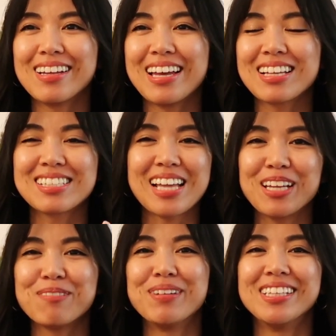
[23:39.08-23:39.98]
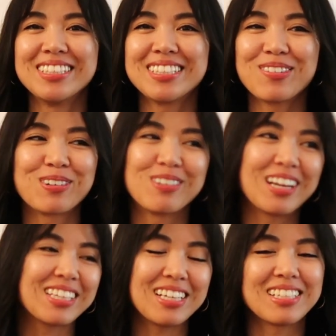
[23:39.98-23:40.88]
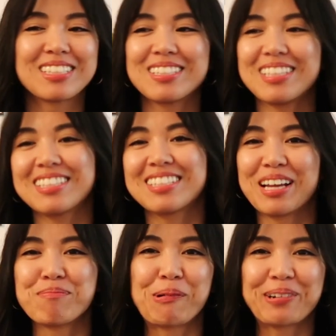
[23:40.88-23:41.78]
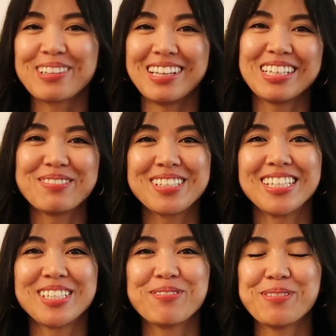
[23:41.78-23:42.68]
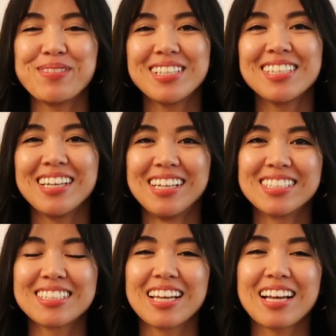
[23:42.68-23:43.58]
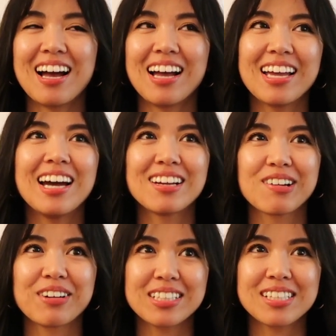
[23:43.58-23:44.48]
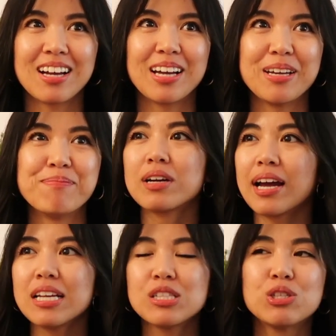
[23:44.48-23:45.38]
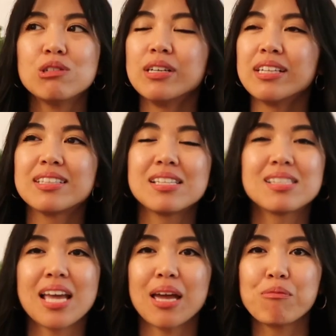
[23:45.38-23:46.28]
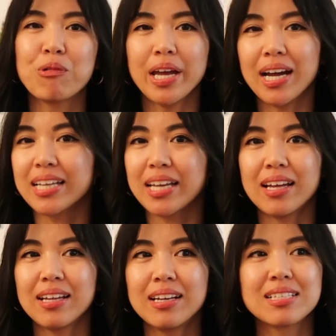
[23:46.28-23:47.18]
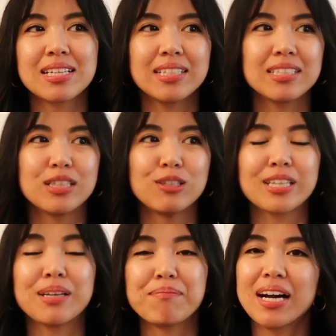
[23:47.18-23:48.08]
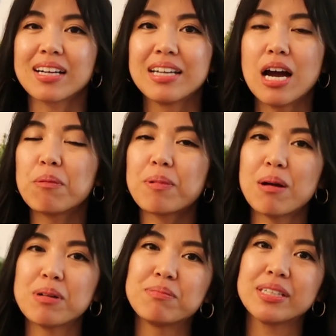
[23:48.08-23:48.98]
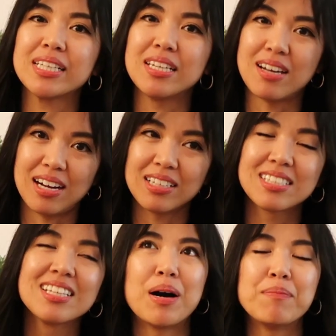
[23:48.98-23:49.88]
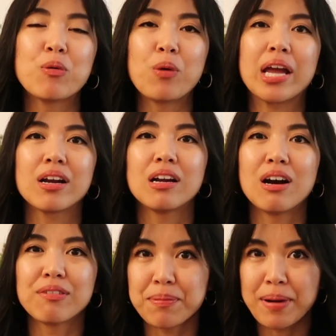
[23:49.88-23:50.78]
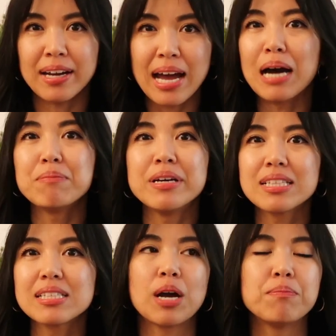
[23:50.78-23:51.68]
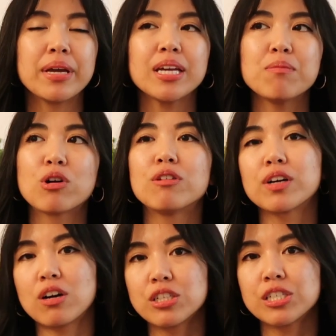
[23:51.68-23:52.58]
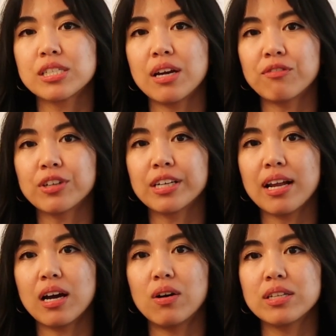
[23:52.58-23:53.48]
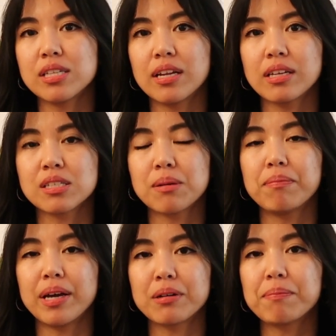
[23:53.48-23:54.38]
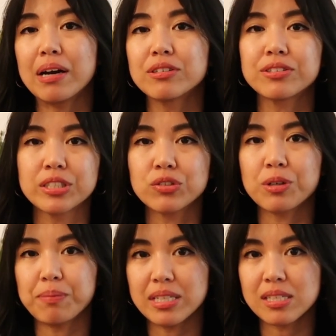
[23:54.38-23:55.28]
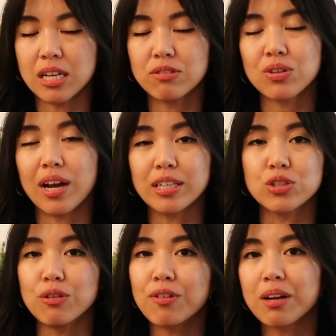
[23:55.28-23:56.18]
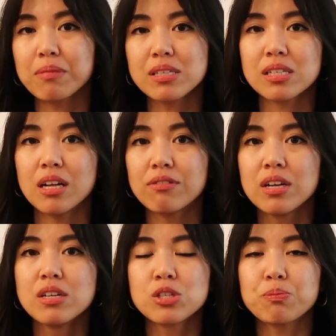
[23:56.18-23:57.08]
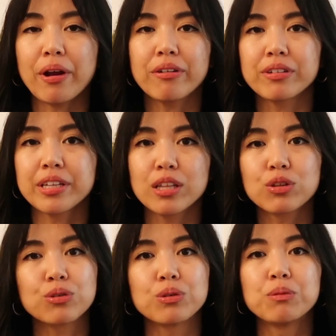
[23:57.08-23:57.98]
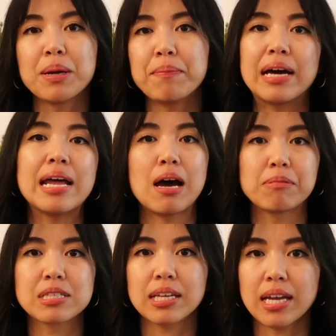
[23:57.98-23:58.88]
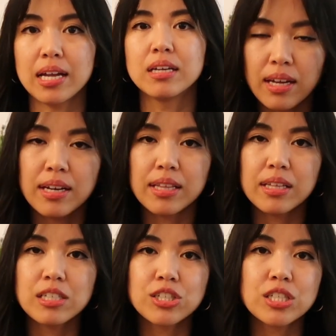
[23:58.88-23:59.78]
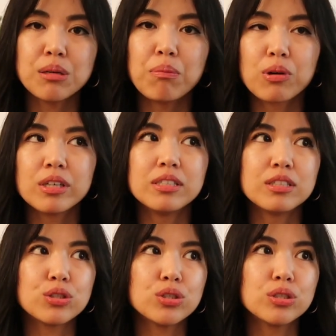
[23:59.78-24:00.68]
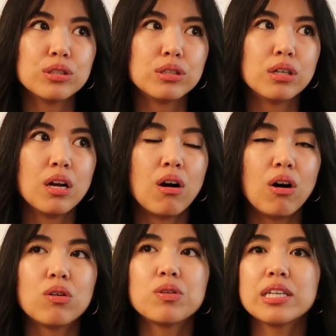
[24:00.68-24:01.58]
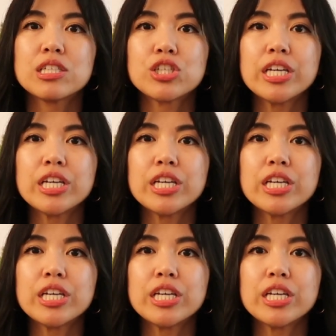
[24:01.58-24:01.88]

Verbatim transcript: excitement, or I guess it's like borderline obsession with B T S. Like I had a great time. Would I do it the same way again as I did looking back now? Probably not. I'm aware of the bad habits. I'm making more of a conscious effort now and setting some better boundaries for myself, so I don't find myself spiraling through my bad habits again. And I think it's just important to always